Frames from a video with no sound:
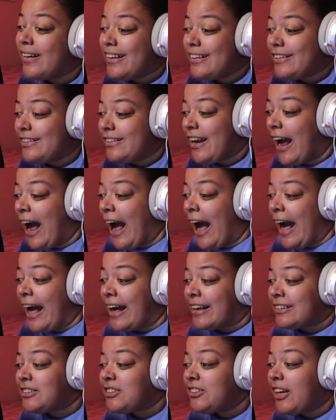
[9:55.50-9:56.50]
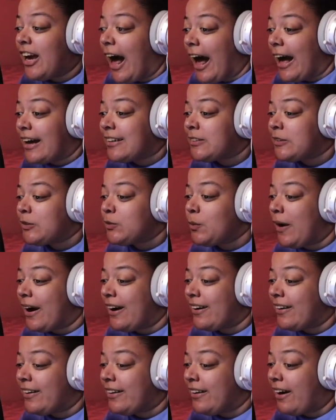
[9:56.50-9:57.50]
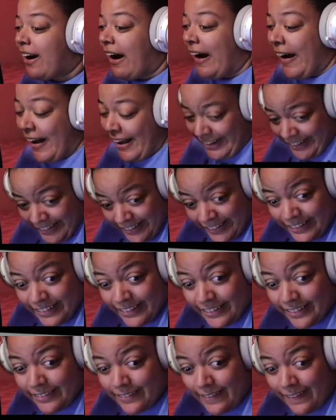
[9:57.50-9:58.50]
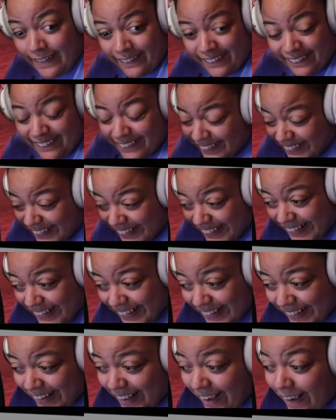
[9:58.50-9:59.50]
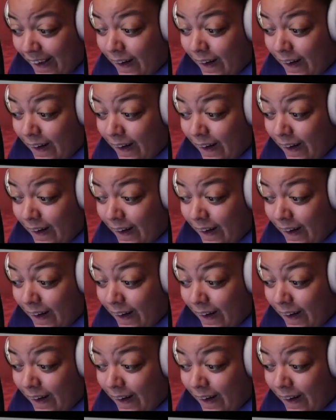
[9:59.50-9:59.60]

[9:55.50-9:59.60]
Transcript: Nash! I swear to God. No. No.